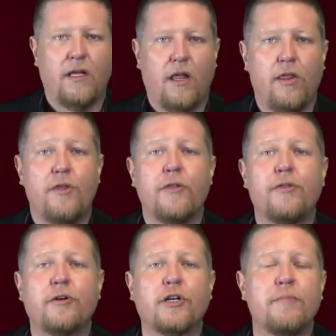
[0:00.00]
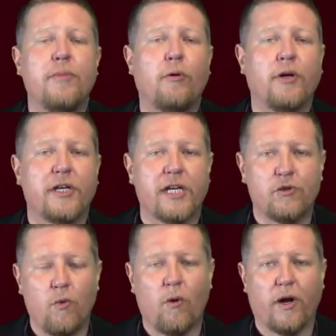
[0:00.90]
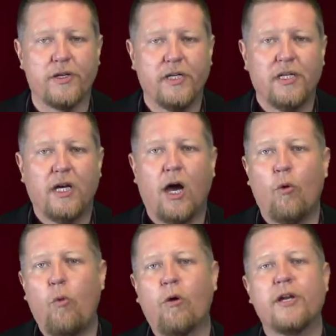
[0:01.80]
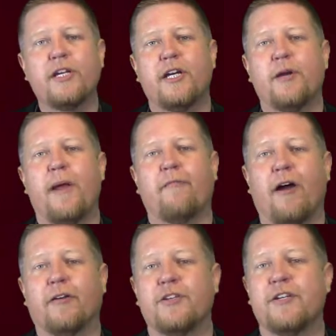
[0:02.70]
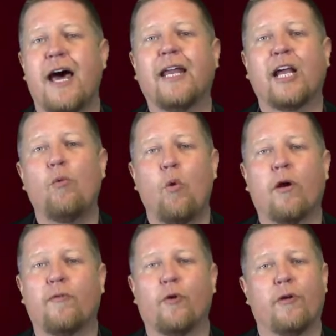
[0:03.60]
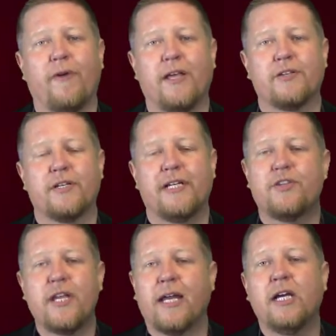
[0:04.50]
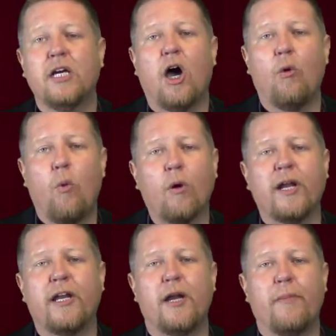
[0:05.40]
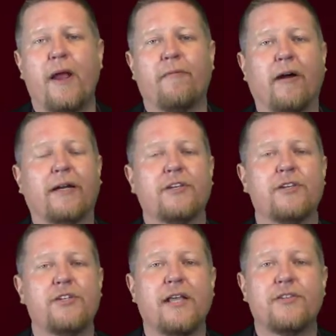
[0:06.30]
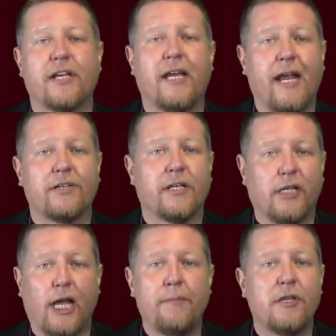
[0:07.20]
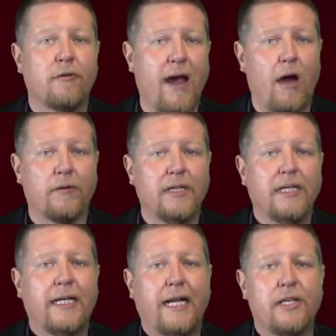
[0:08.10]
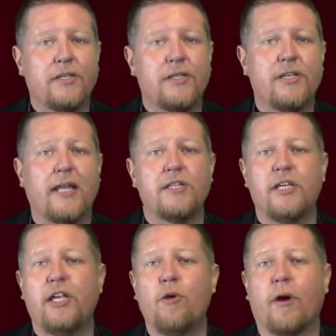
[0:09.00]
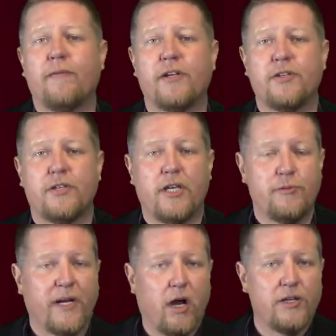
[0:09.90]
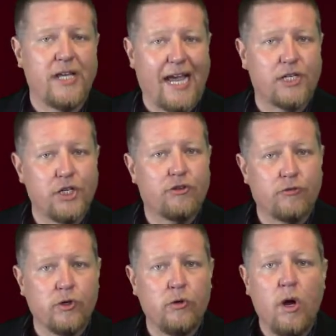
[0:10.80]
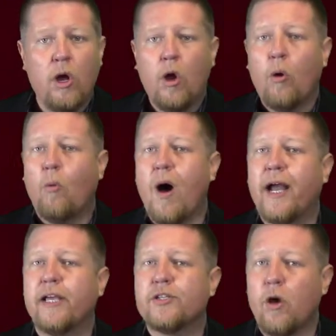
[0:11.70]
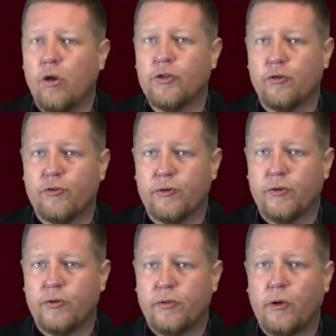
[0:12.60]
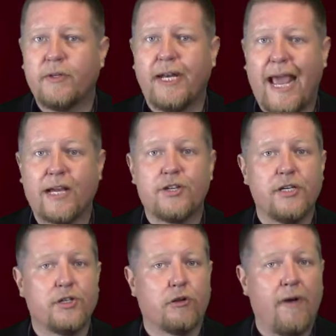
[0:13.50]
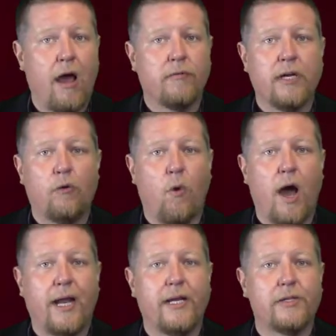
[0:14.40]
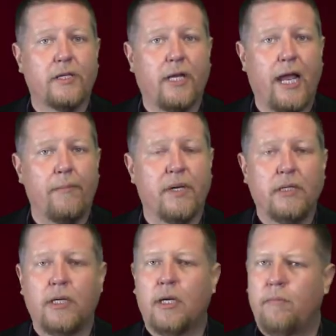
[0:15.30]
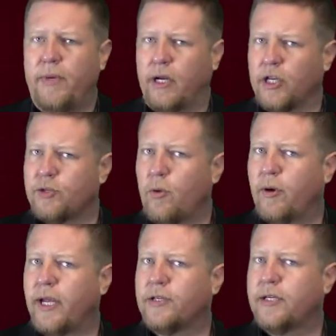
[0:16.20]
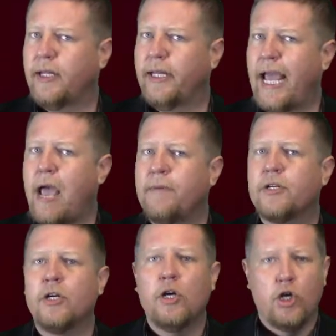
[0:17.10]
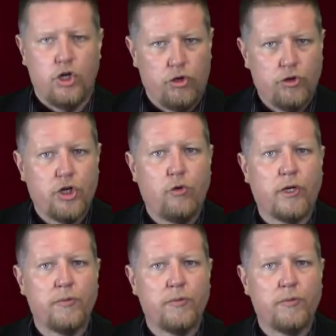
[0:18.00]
The third component is warrant. A warrant in a debate round is not like a warrant for an arrest. Instead, a warrant in a debate round is a sentence that connects the claim to the ground. It's the sentence in your evidence that says, because X is true, Y is also true. Note that X is the ground and Y is the claim. Because smoking is a deadly habit, you should quit